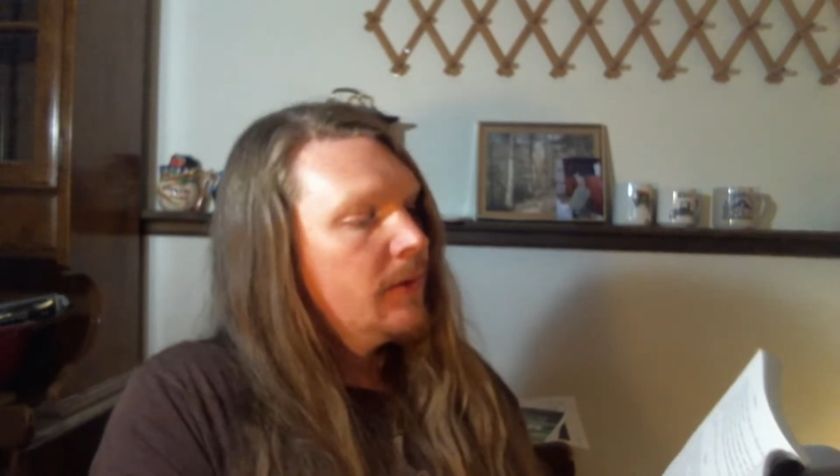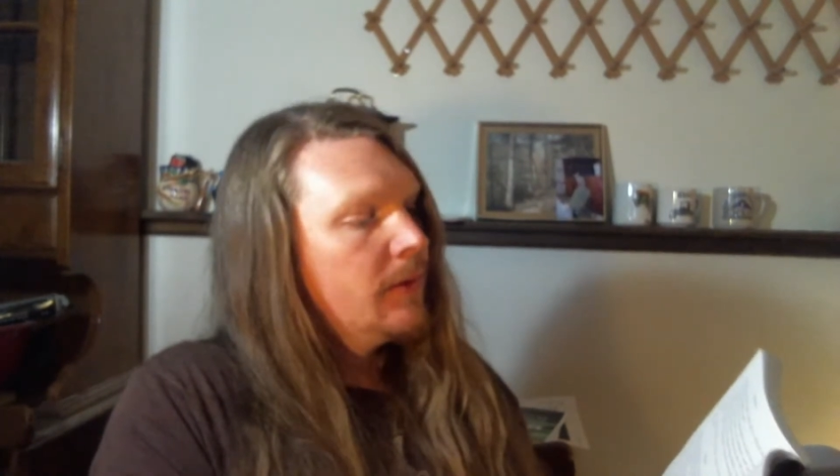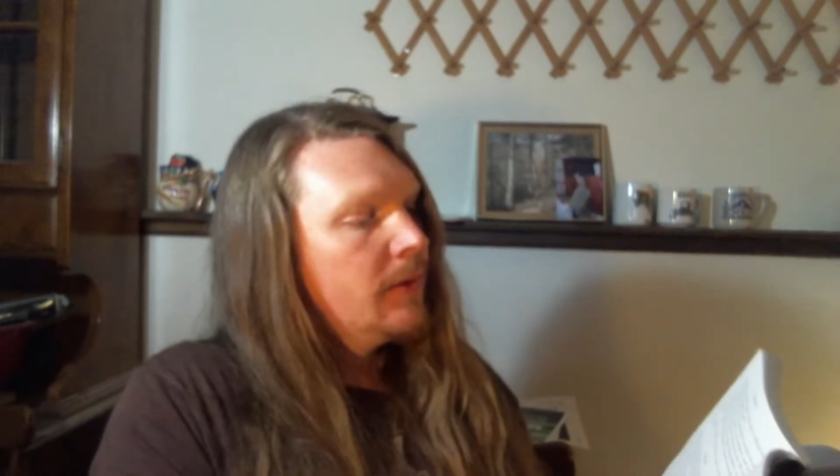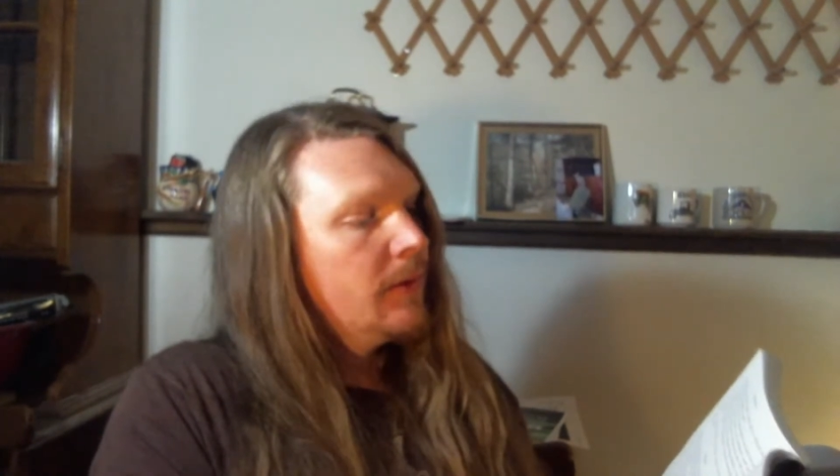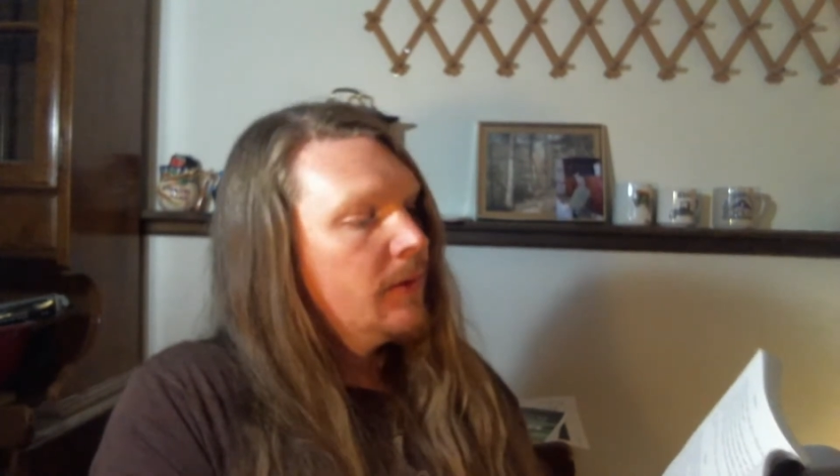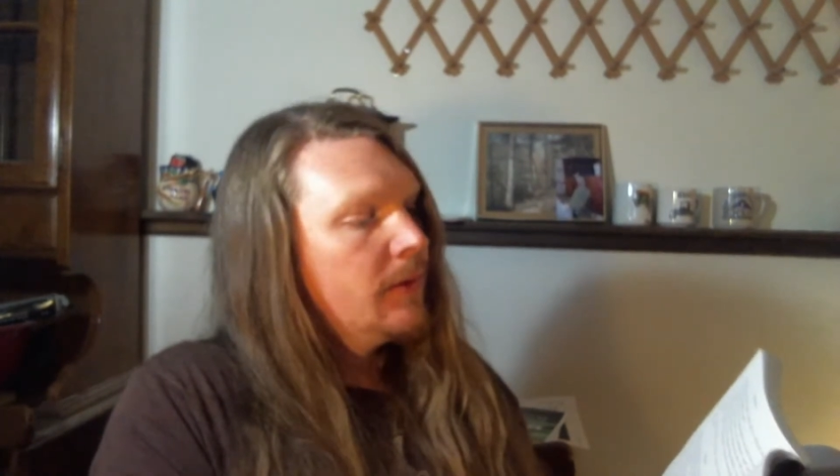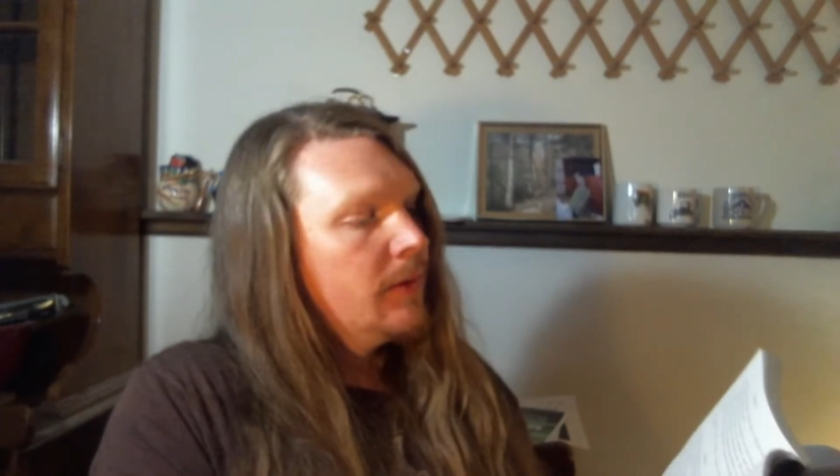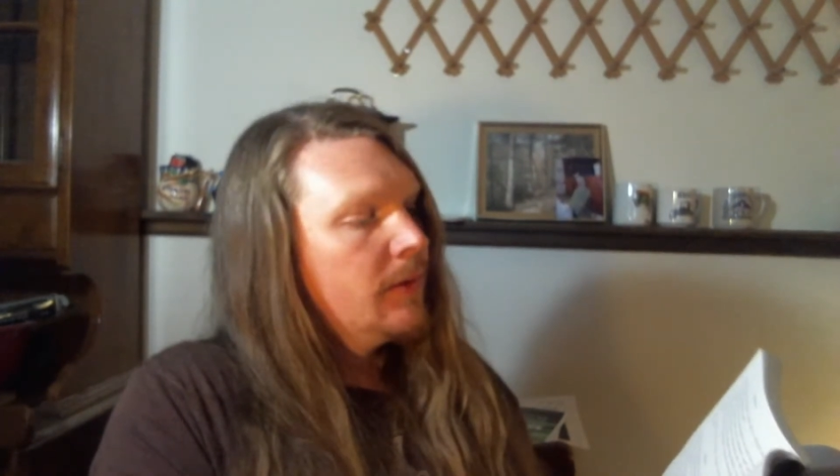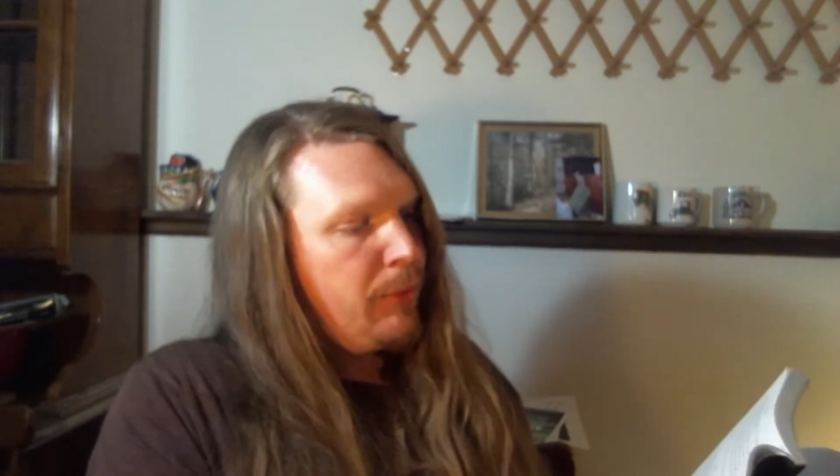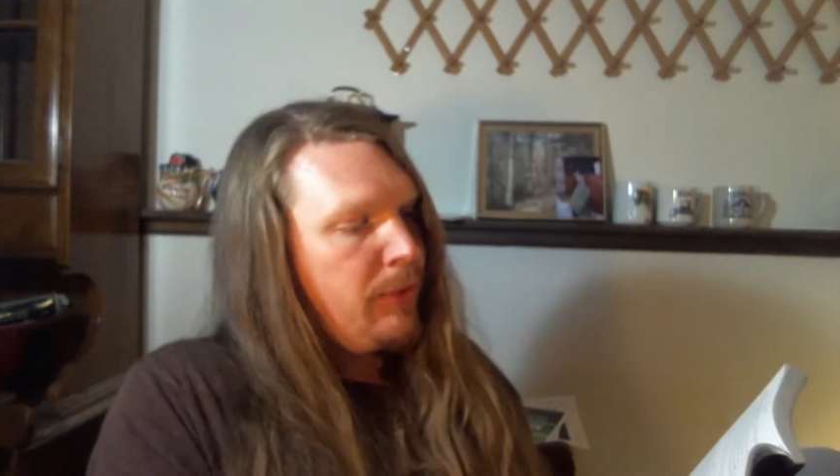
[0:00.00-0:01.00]
Poppy
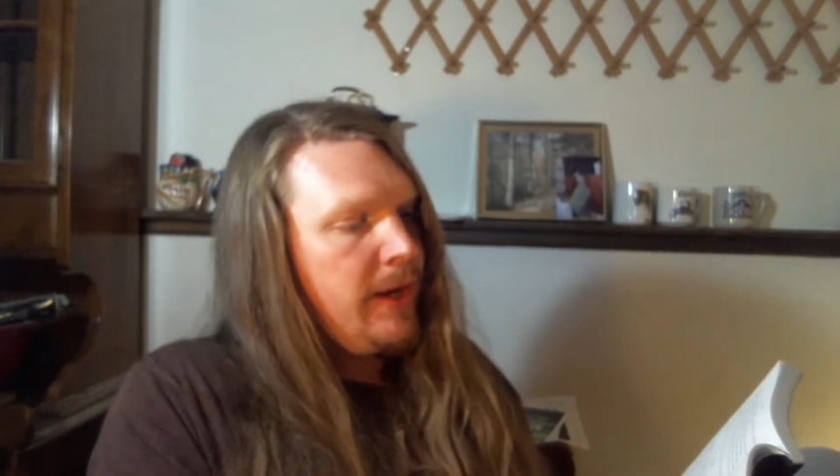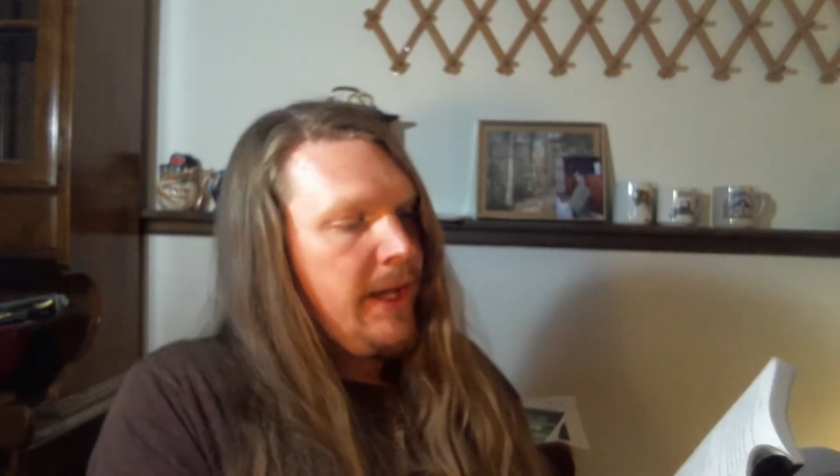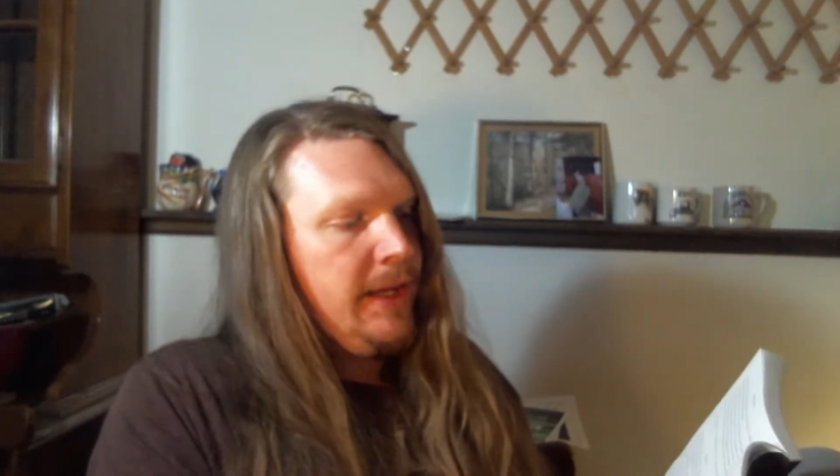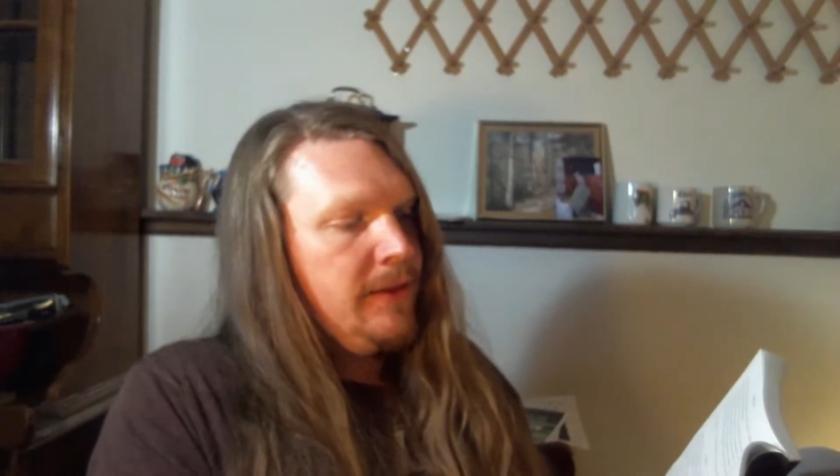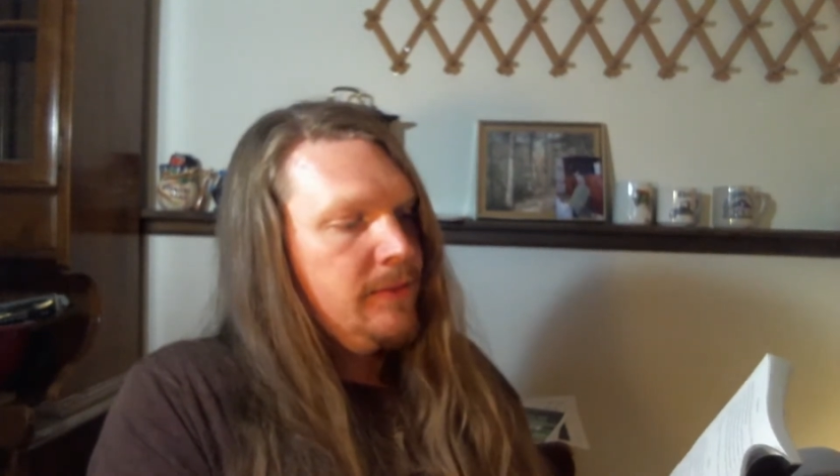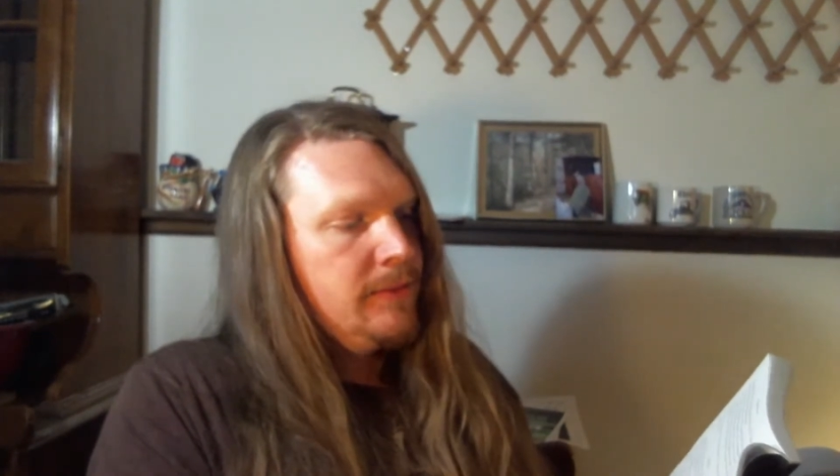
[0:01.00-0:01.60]
didn't pray.